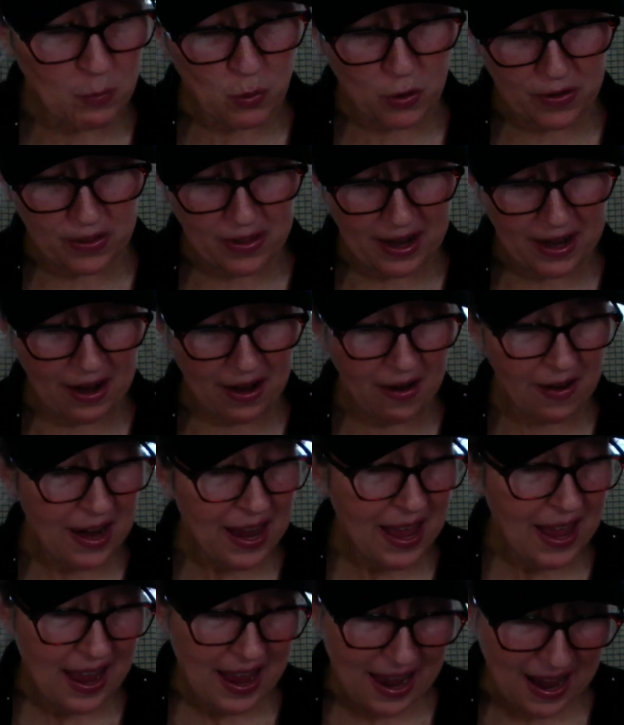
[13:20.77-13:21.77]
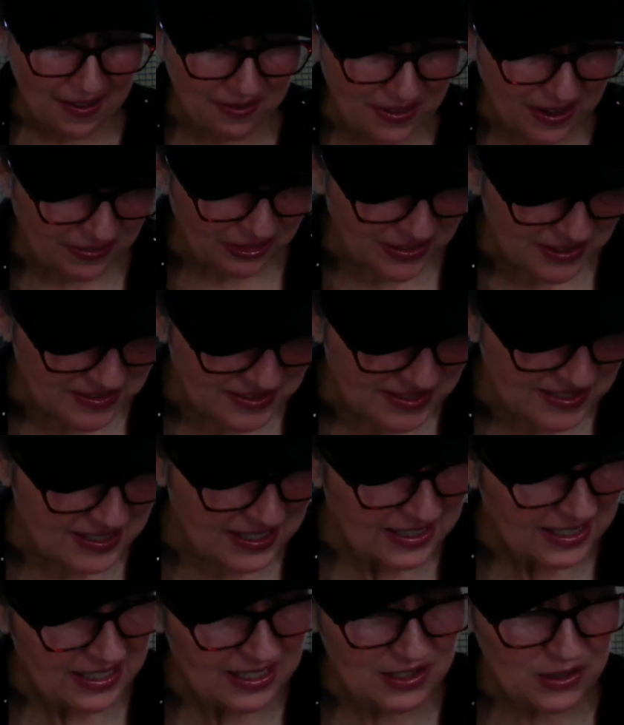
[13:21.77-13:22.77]
were there, and that the
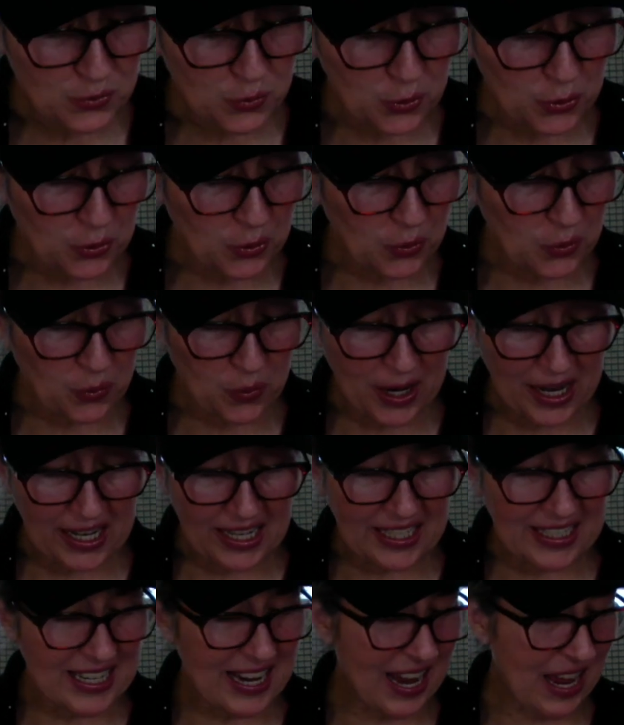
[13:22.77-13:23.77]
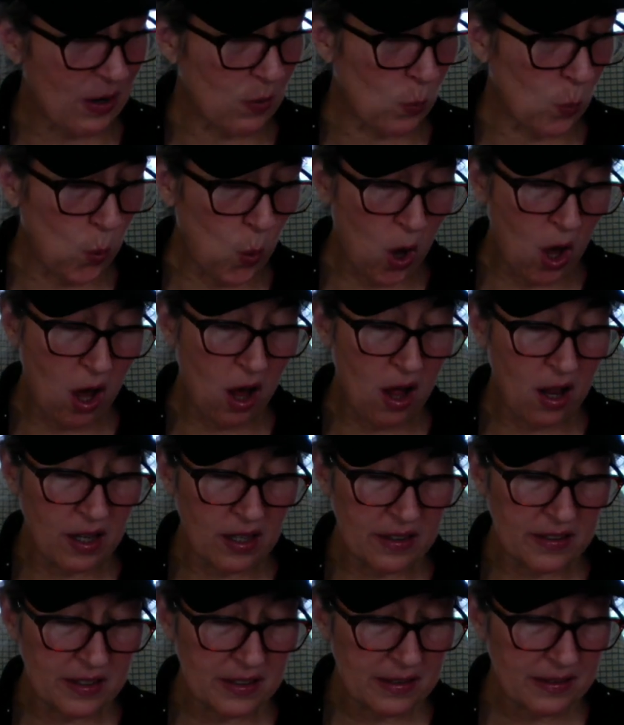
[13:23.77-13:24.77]
cities were great and
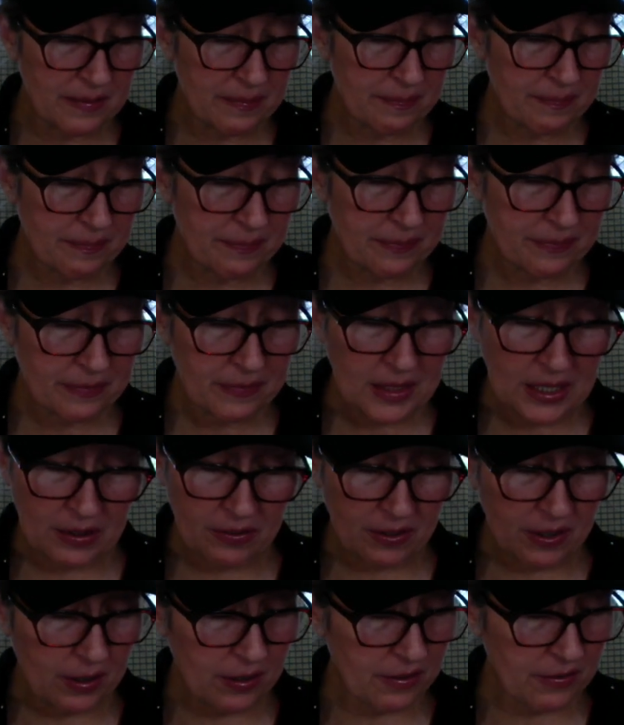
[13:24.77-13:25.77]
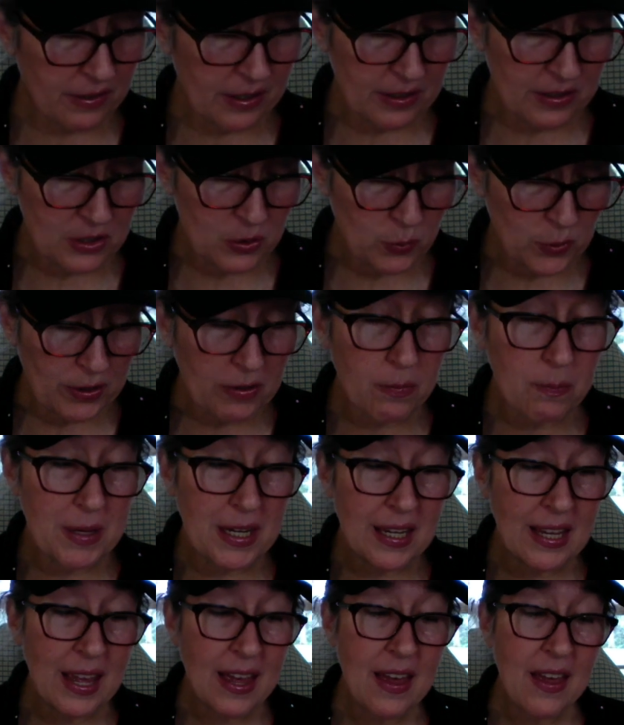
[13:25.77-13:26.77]
walled. If Yehovah is with
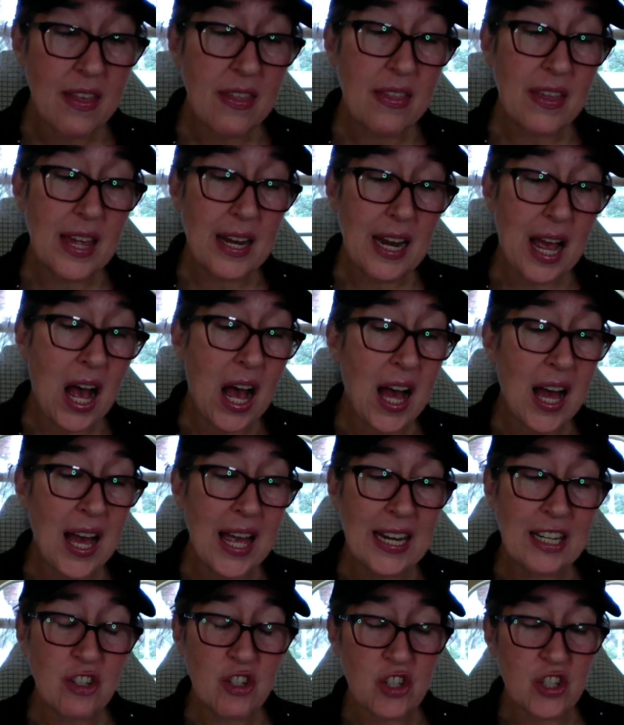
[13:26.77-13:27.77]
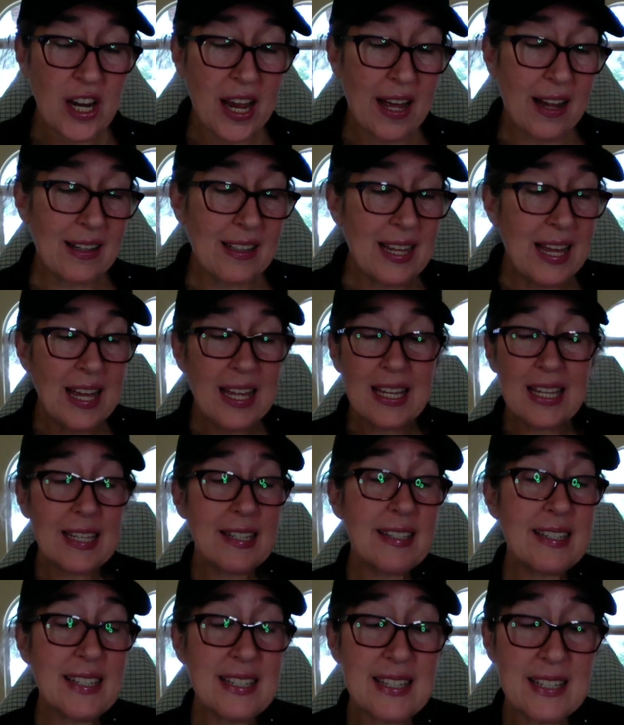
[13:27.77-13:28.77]
me, then I shall
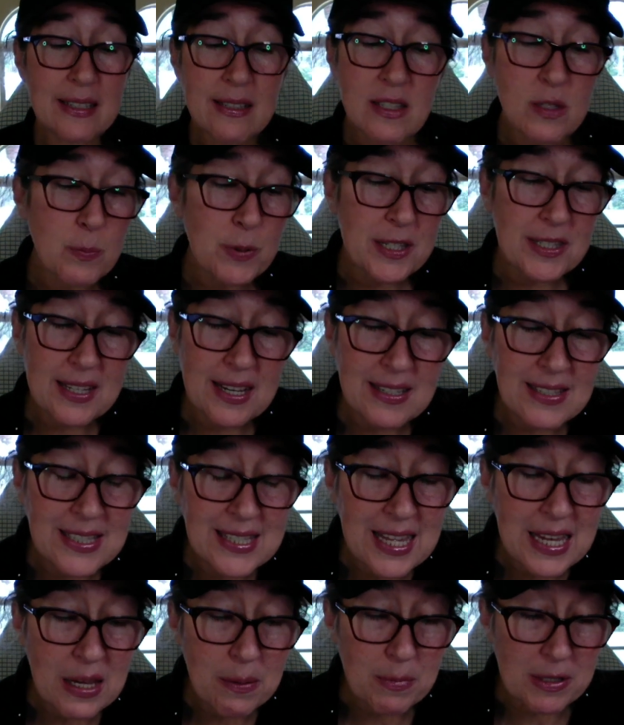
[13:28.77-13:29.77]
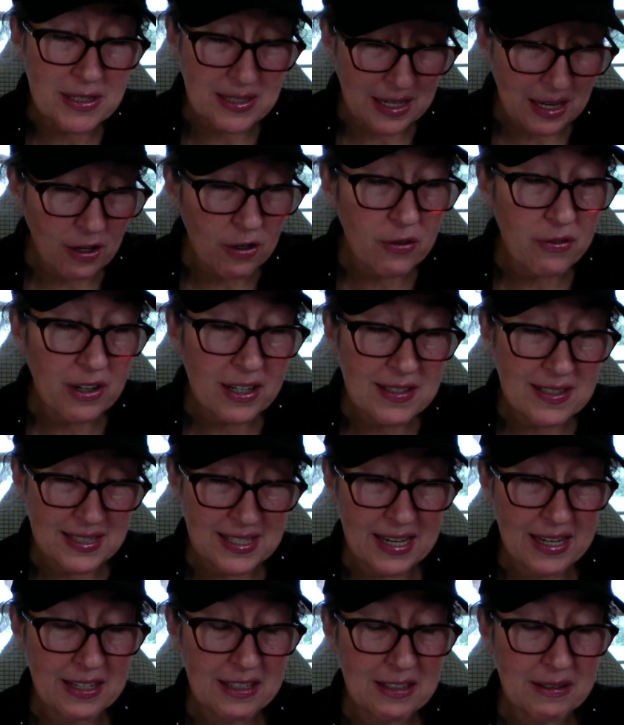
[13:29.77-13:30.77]
dispossess them, as Yehovah
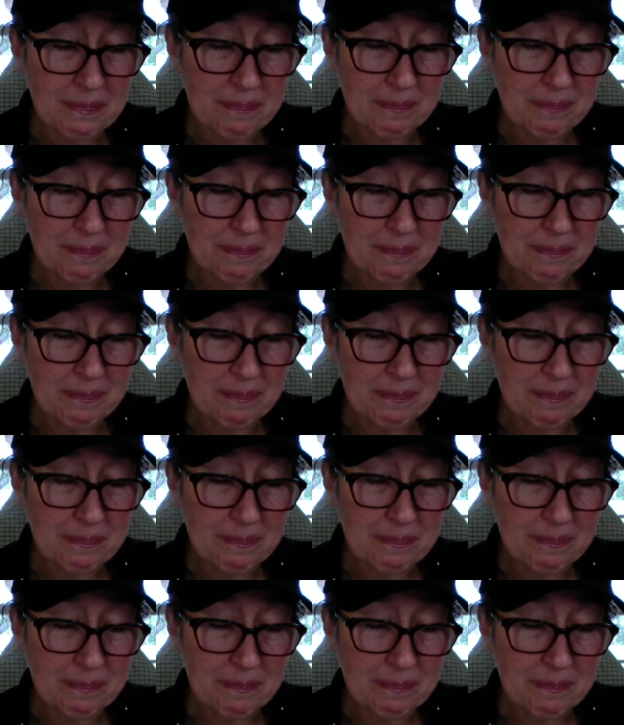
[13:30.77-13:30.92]
said."